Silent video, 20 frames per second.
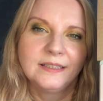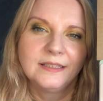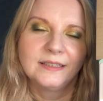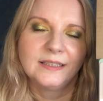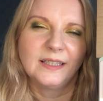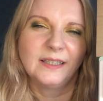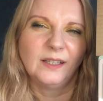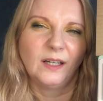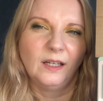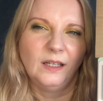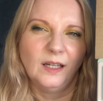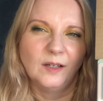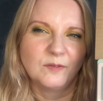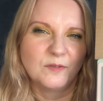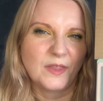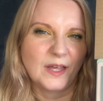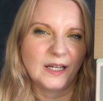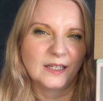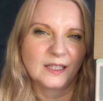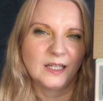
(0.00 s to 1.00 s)
and I love
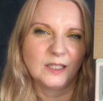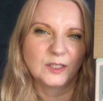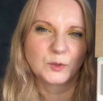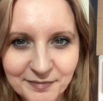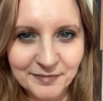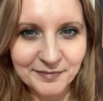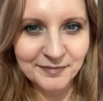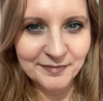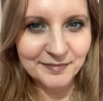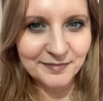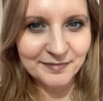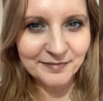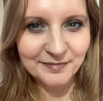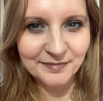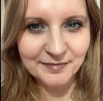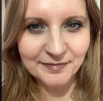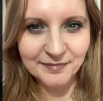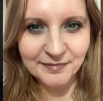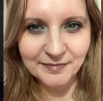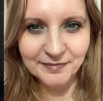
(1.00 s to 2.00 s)
that colour. It's one of my favourite
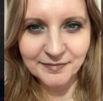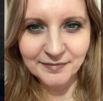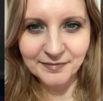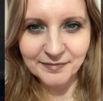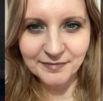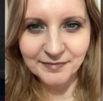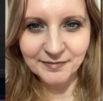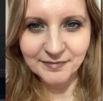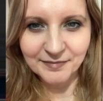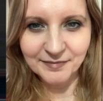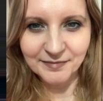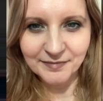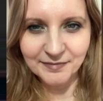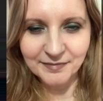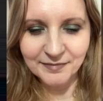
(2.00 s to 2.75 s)
colours in there.